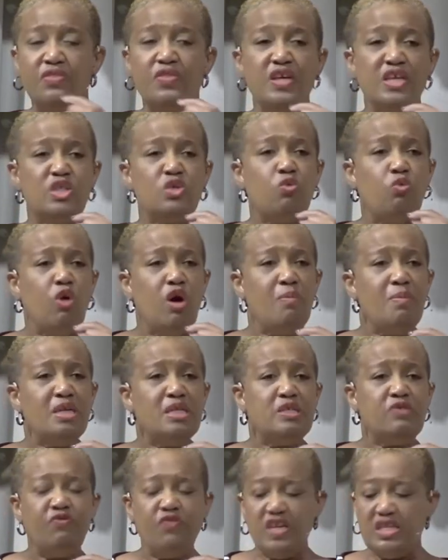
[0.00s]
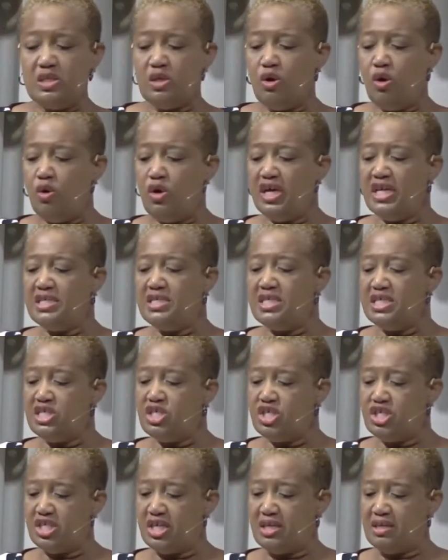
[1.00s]
This woman's physical
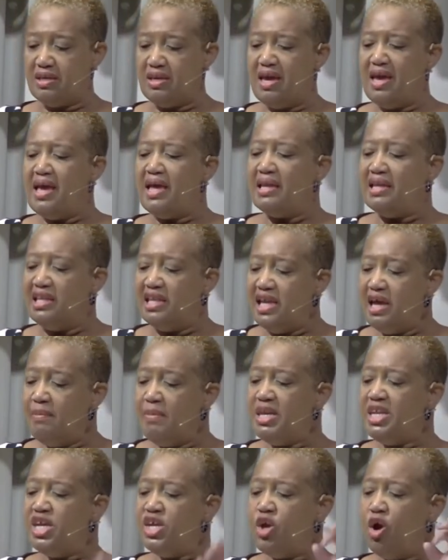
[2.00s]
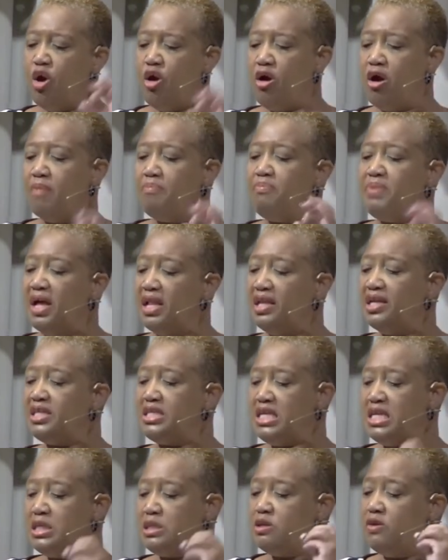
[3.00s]
condition limited her
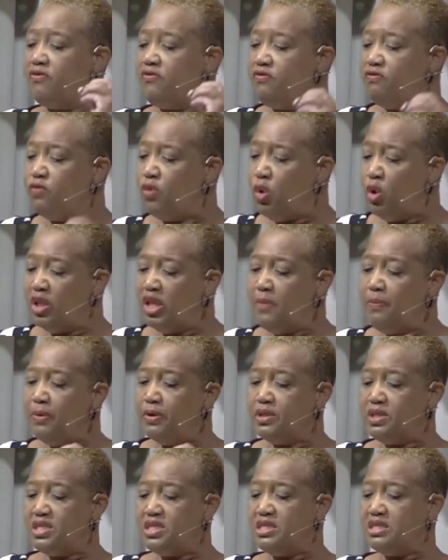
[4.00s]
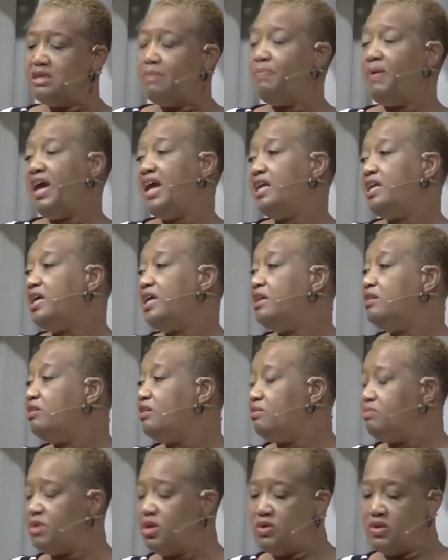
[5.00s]
ability to fully participate in
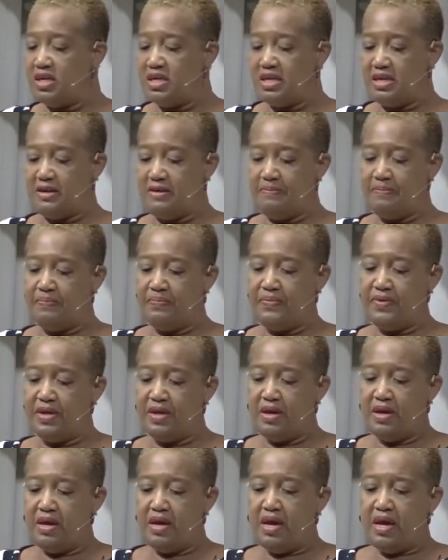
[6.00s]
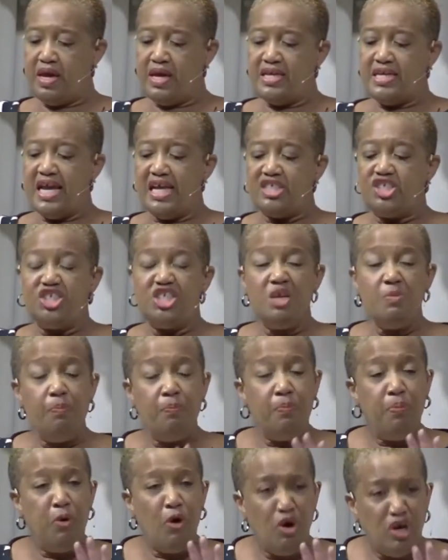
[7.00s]
community. Yet she
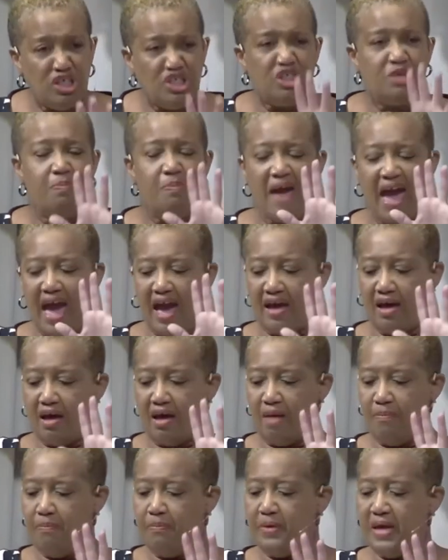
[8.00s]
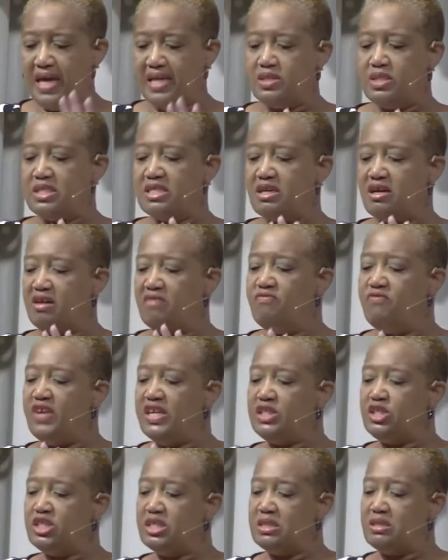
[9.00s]
pushed back against the
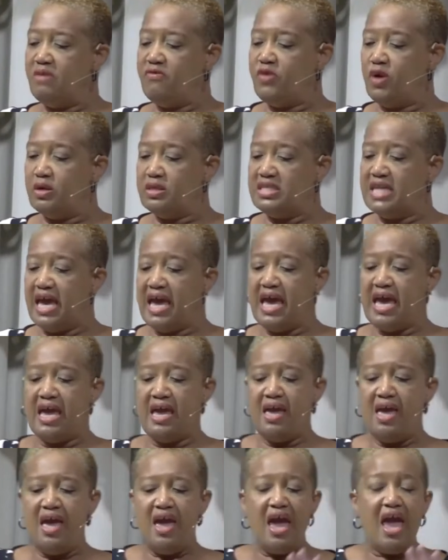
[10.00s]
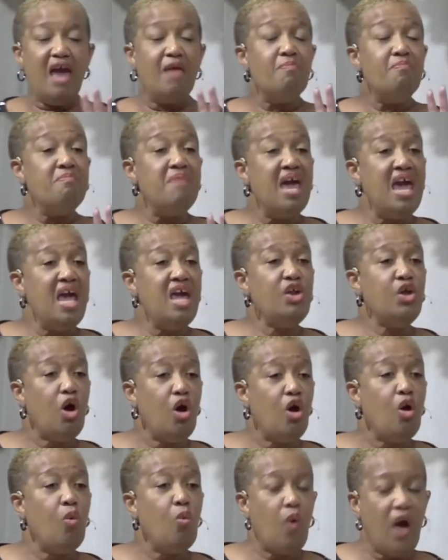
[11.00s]
conventions of her day and made
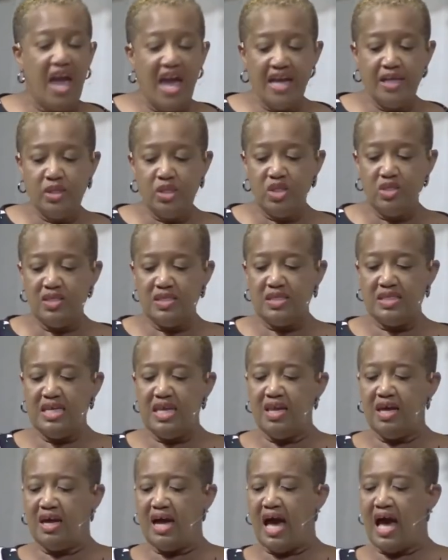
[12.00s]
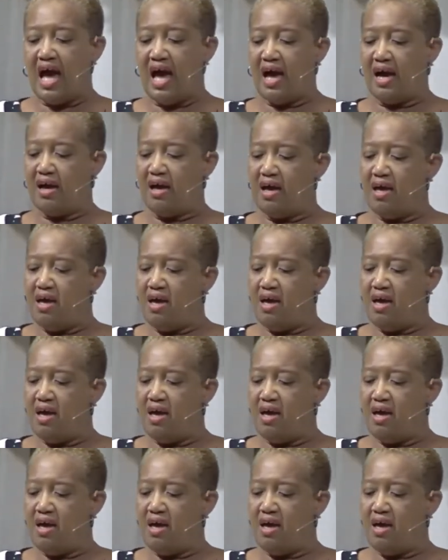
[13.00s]
her way to the synagogue,